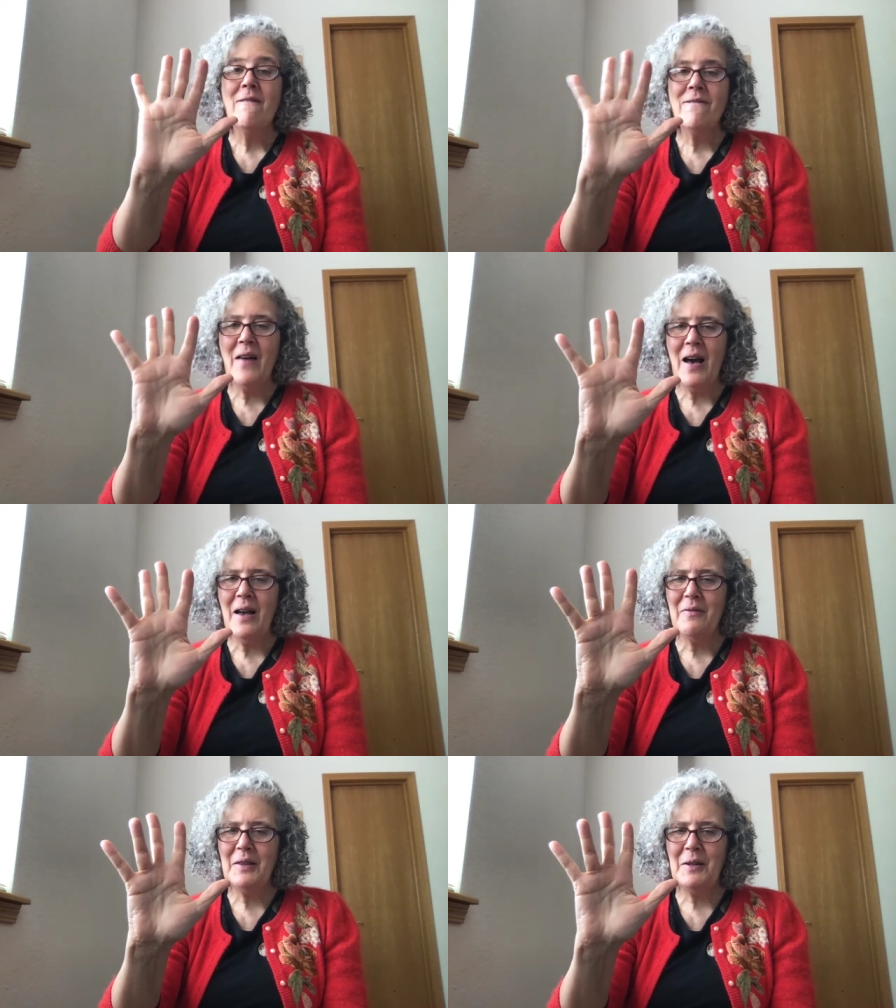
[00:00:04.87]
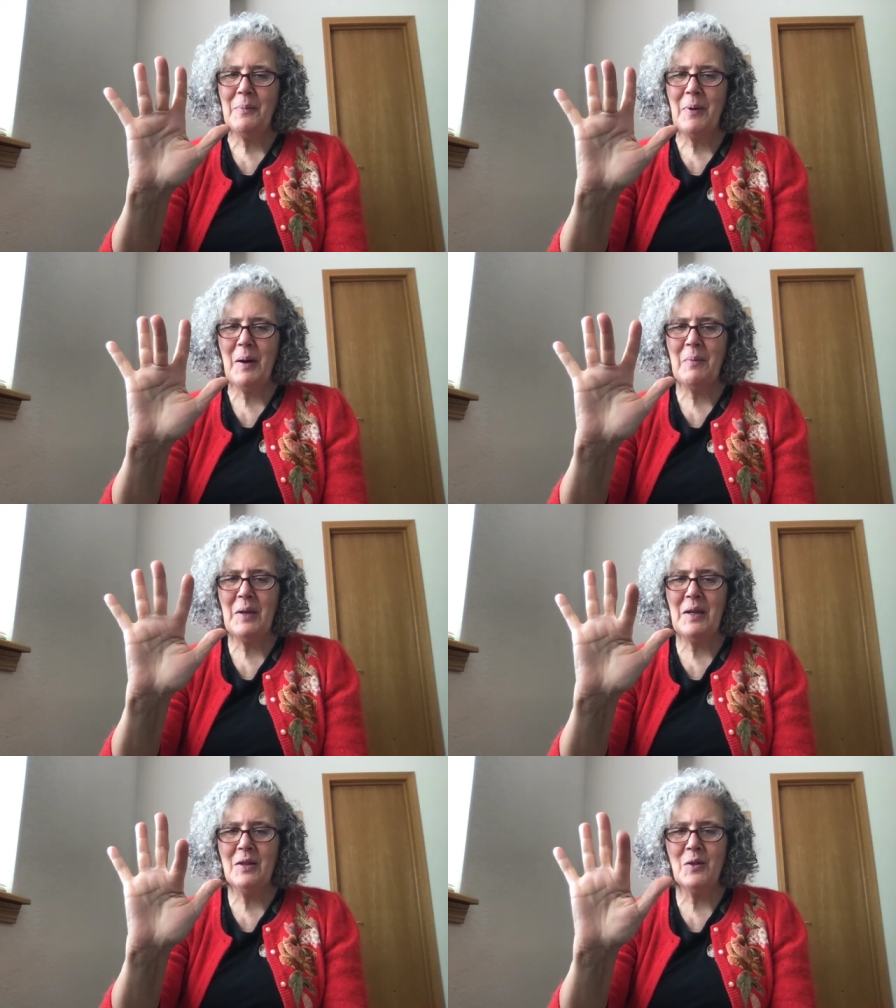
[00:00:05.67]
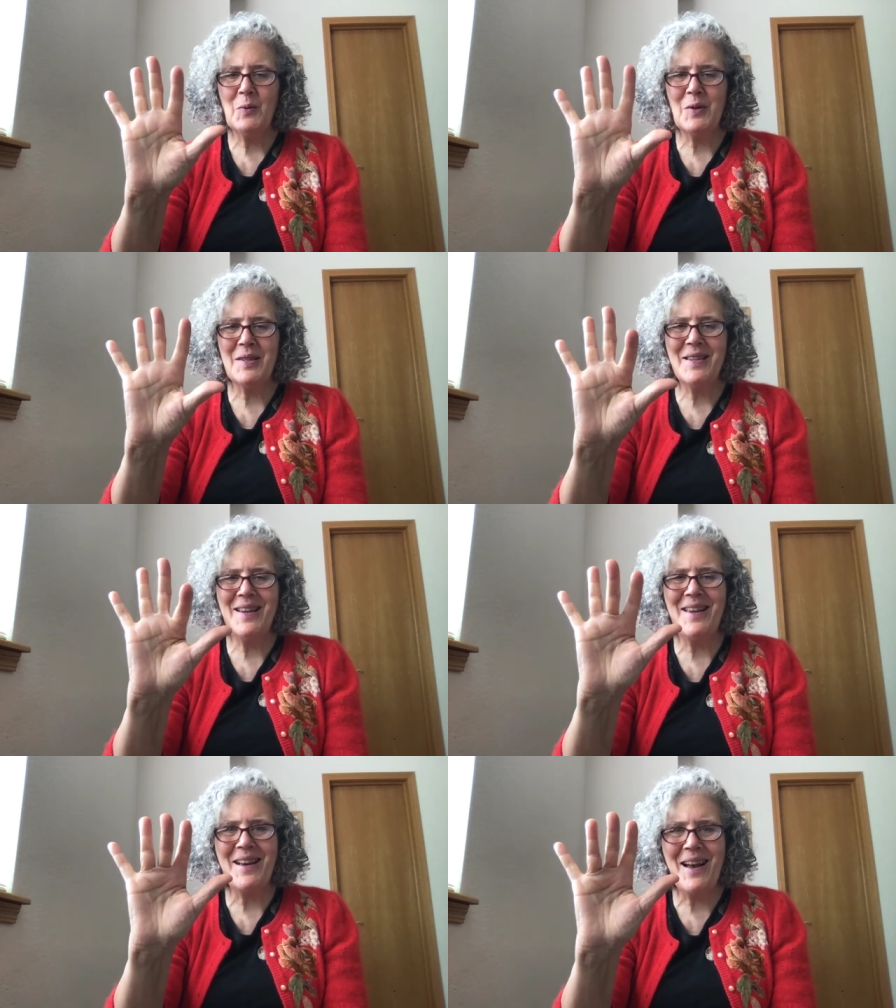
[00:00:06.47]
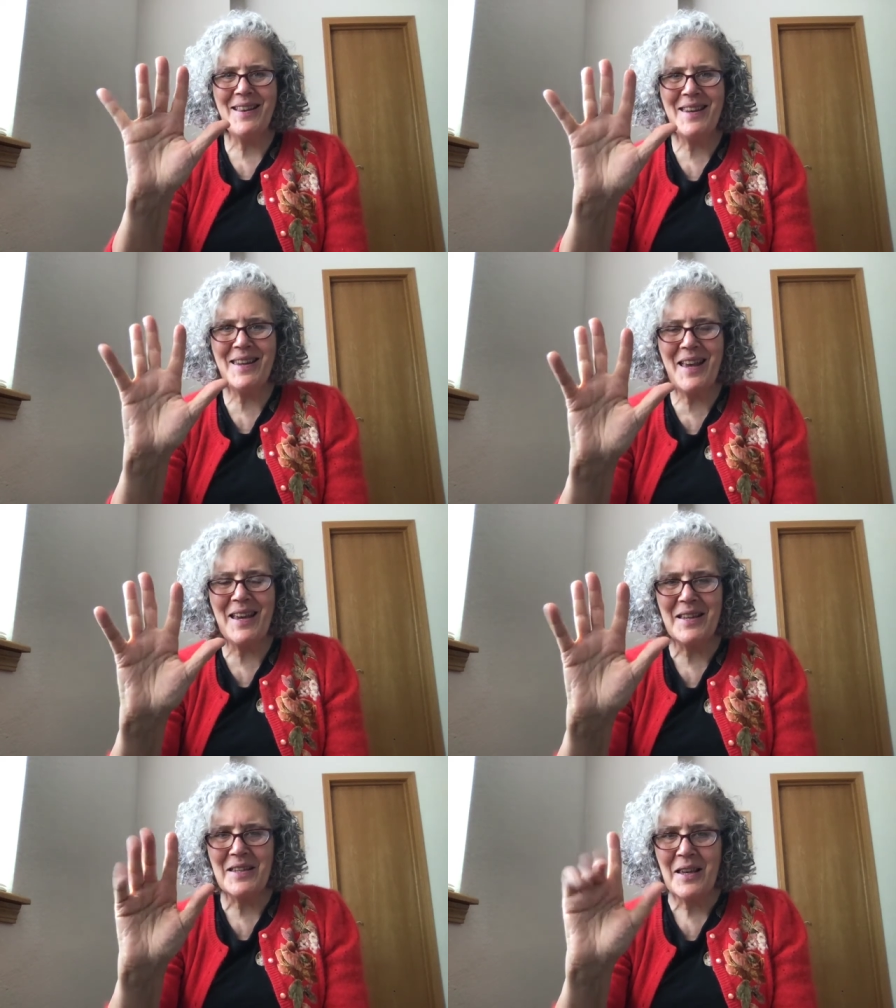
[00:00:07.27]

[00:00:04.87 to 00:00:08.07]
5 little pumpkins were sitting on the gate.